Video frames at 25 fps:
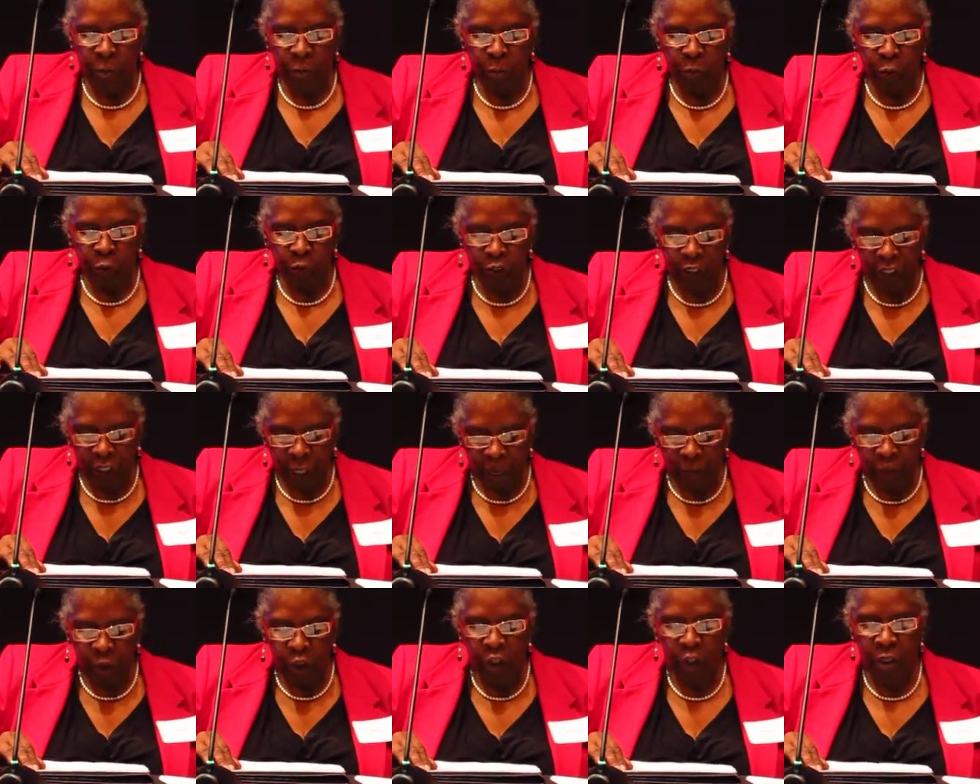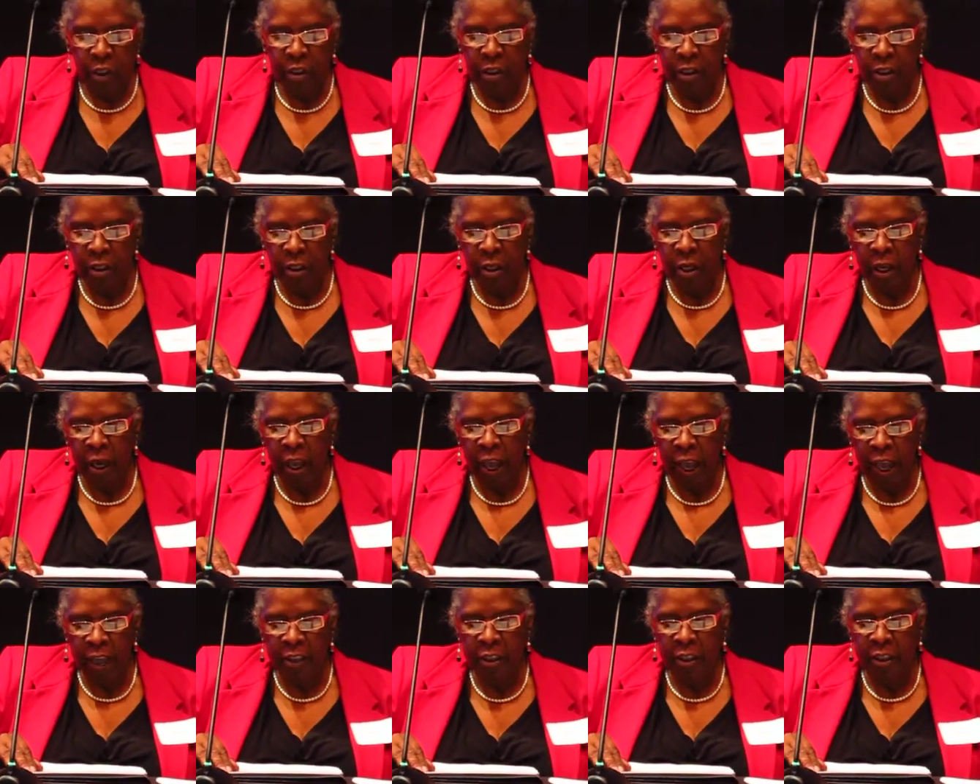perceptions
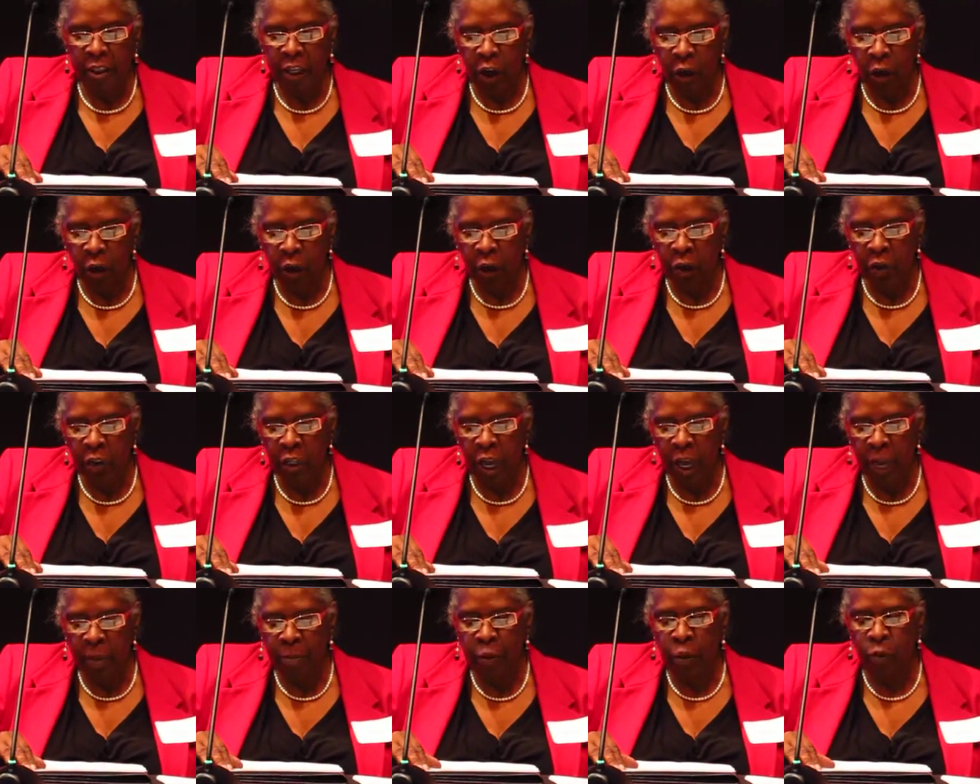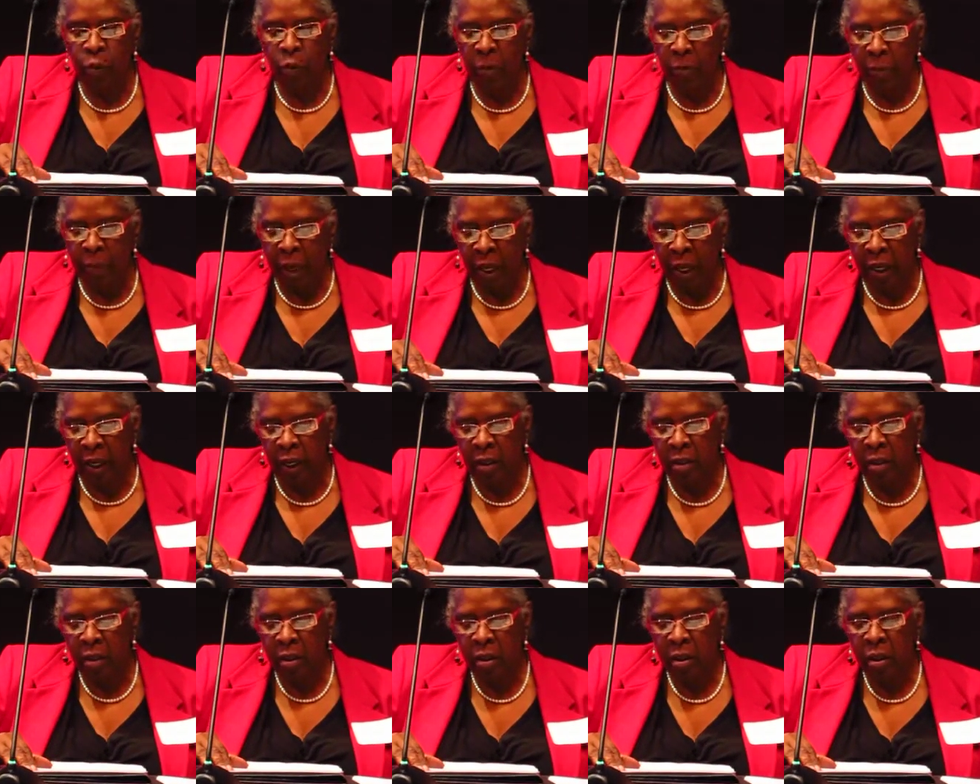and stereotypes remain.
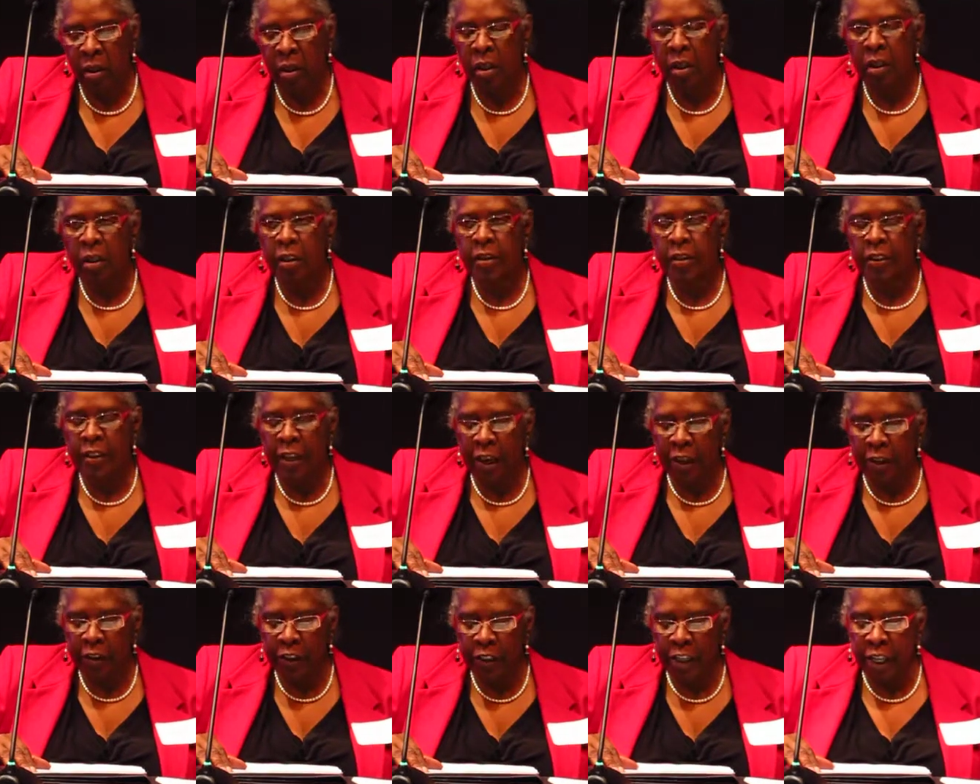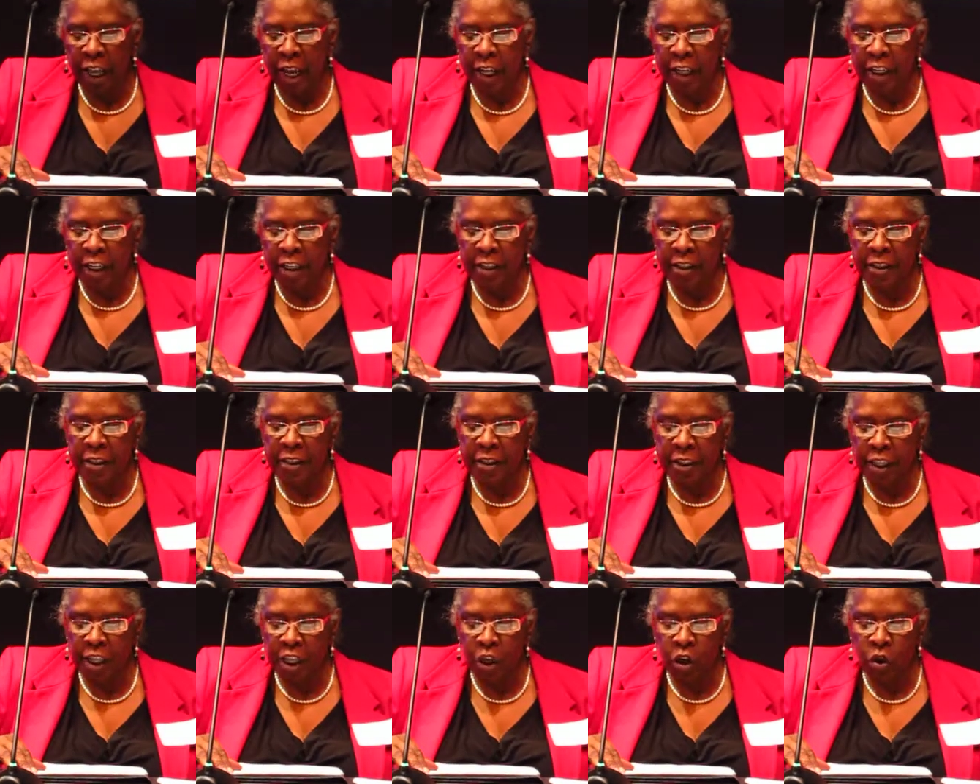Southside is
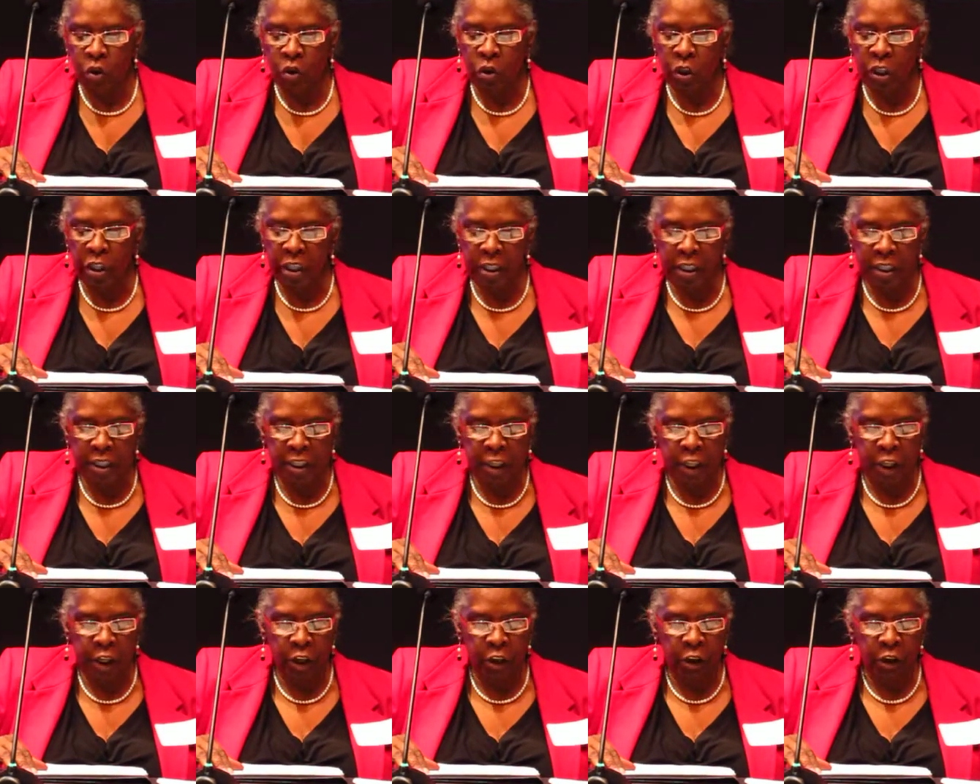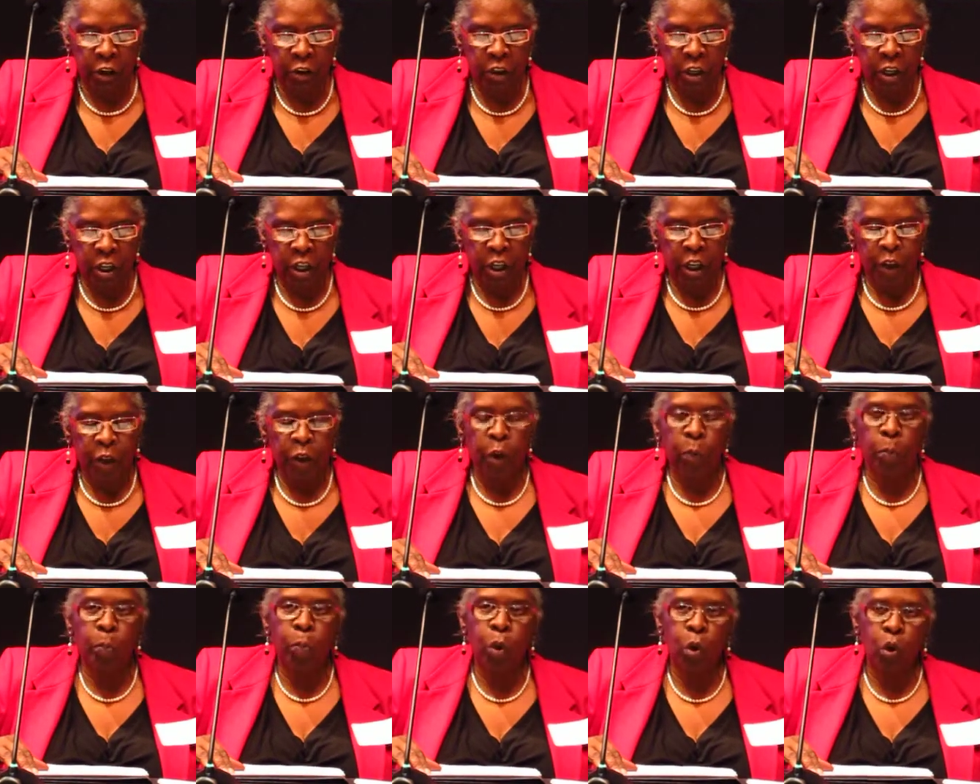still considered
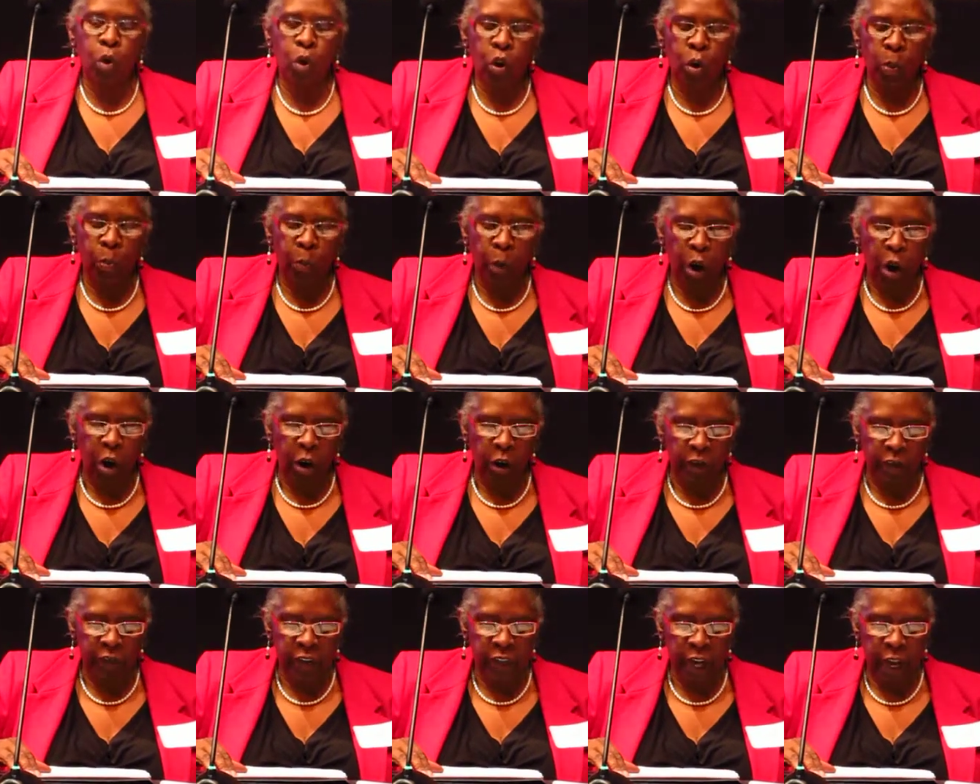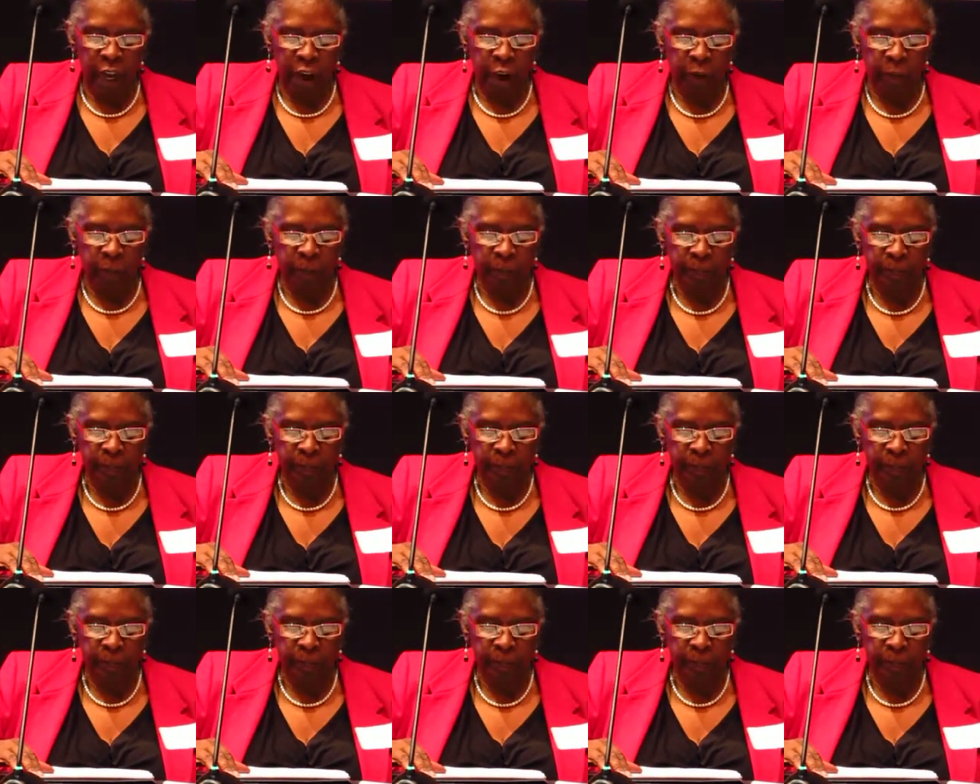the poor part of town.